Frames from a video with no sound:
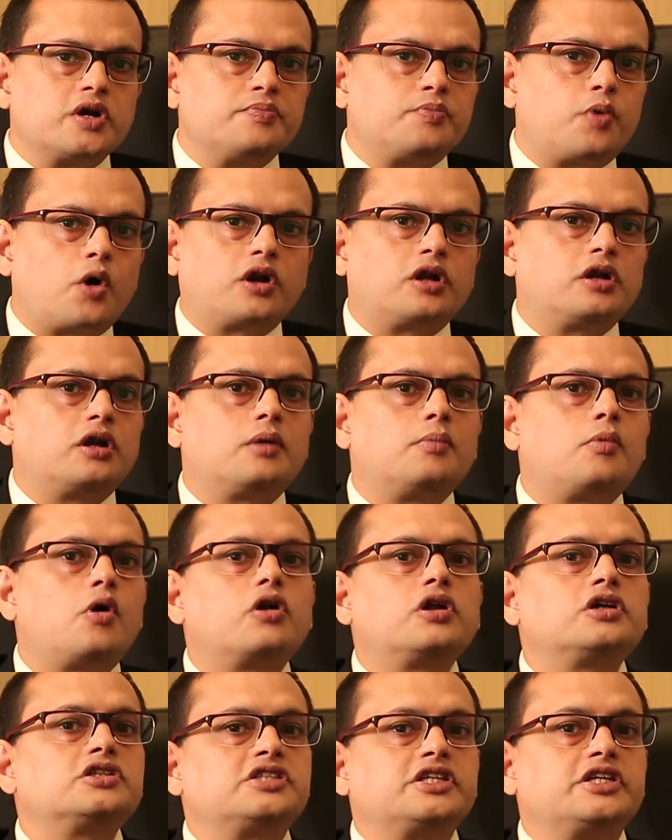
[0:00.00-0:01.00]
important
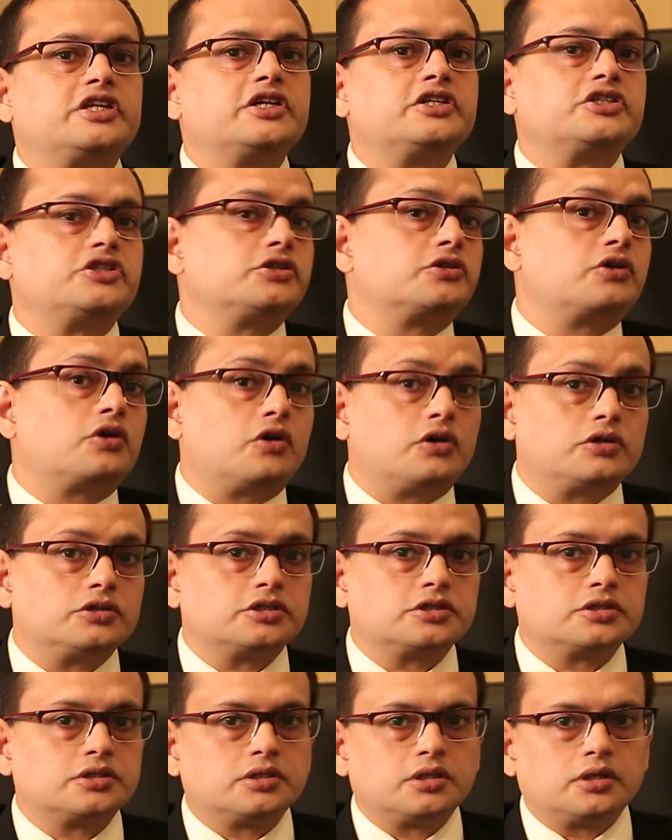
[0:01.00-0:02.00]
about a signature
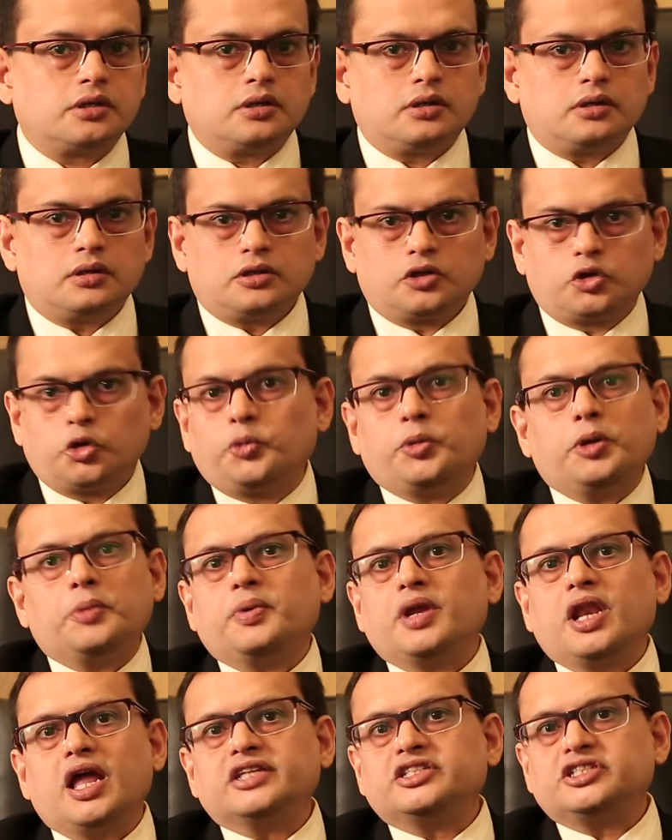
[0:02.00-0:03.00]
clause. Two
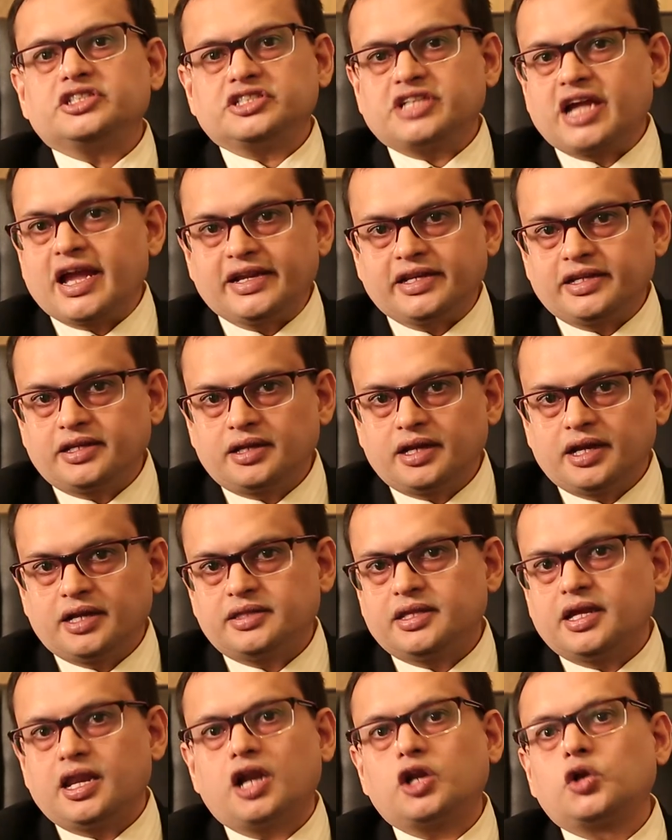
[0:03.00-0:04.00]
people are just signing
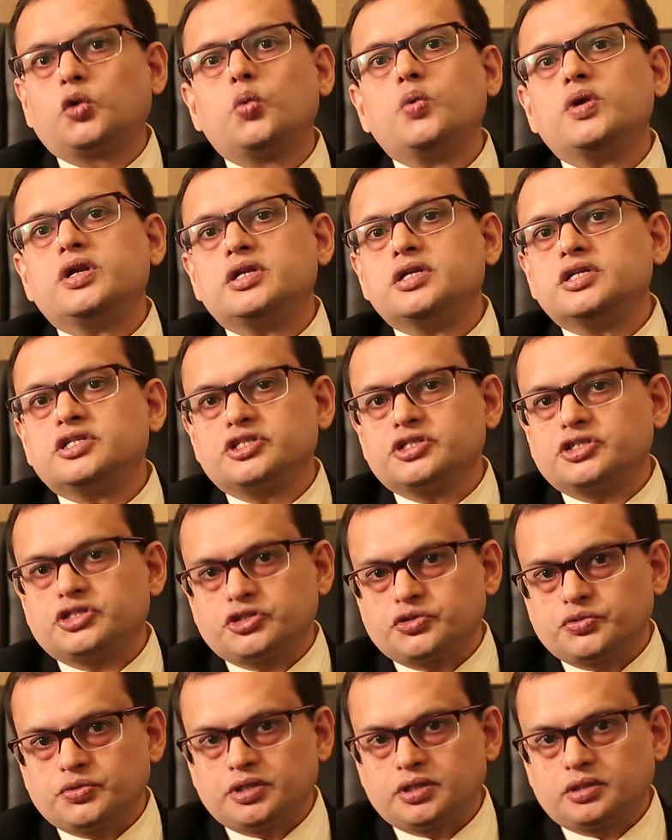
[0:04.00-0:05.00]
and there are two witnesses
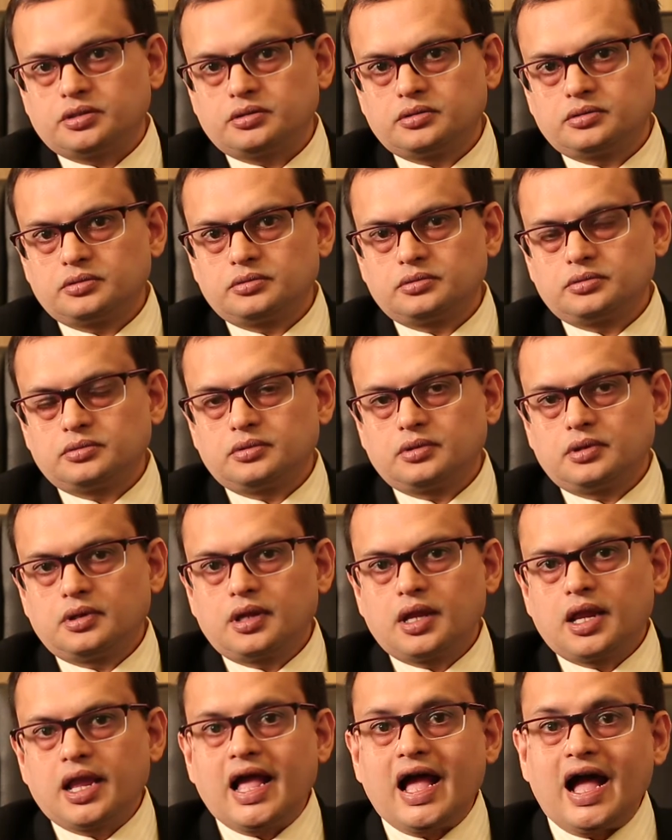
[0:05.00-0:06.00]
to
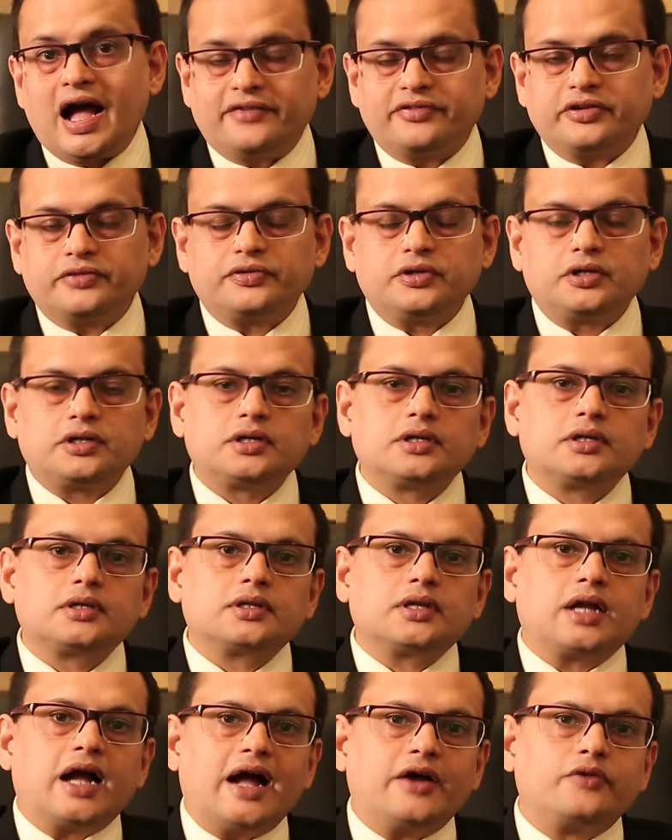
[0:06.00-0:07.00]
it. However,
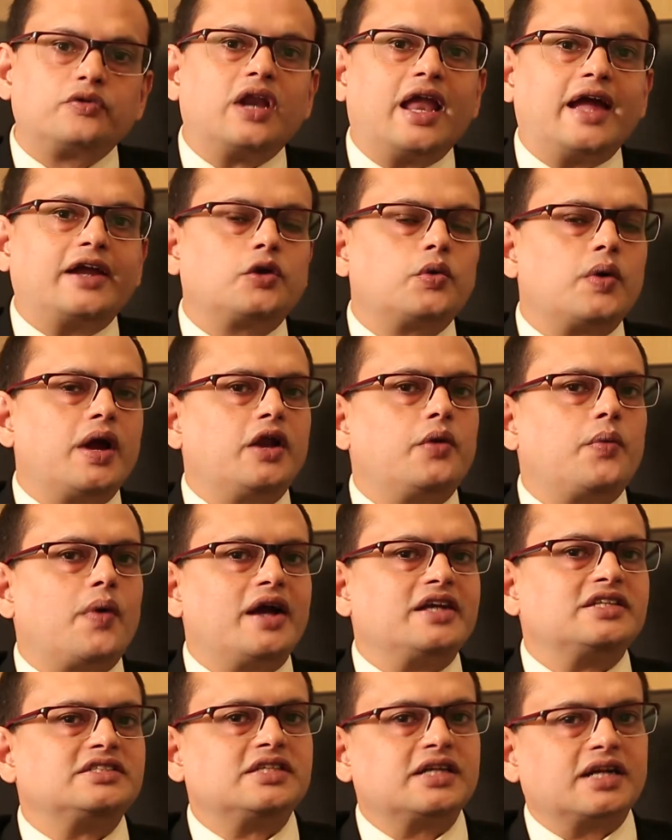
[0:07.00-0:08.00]
I would like to
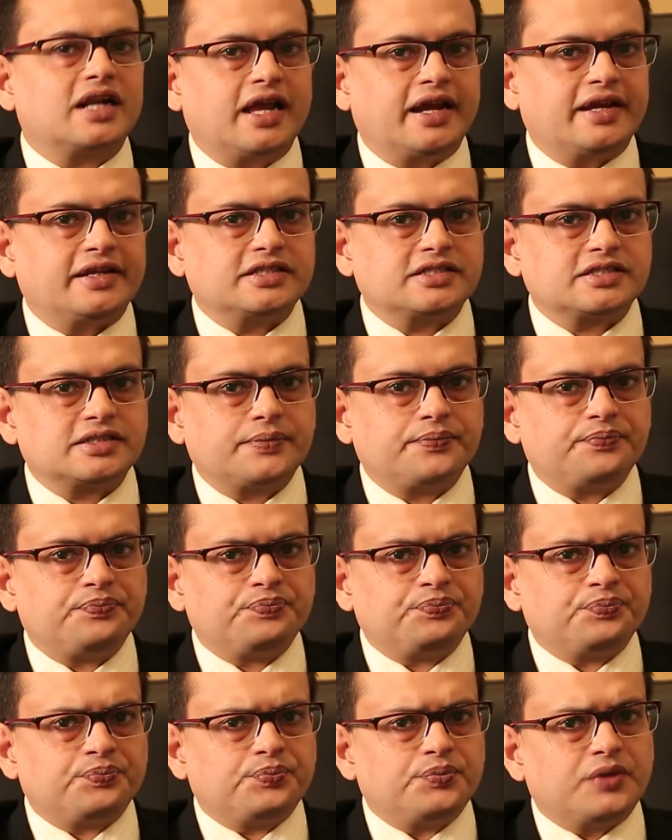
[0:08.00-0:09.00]
advise the clients
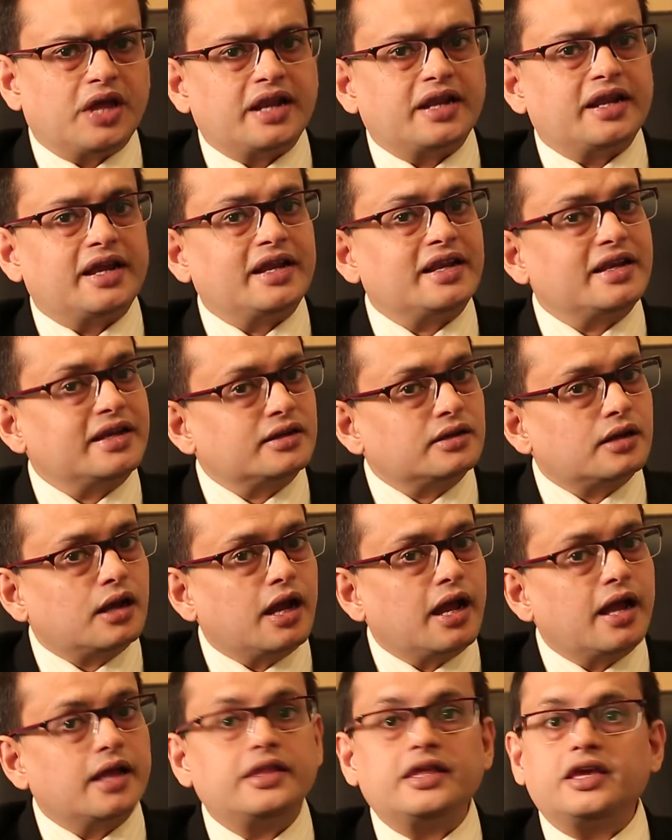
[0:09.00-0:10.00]
that in
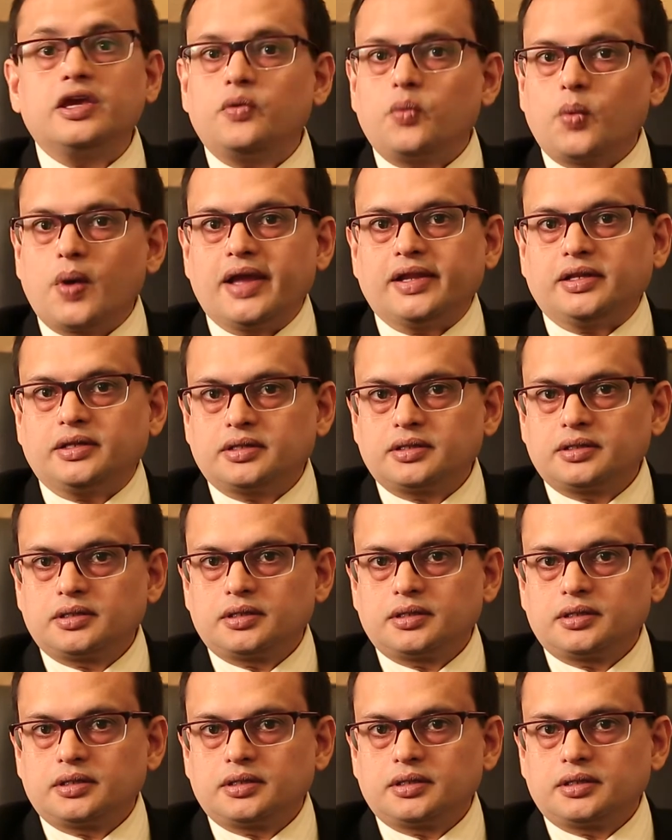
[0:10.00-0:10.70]
the event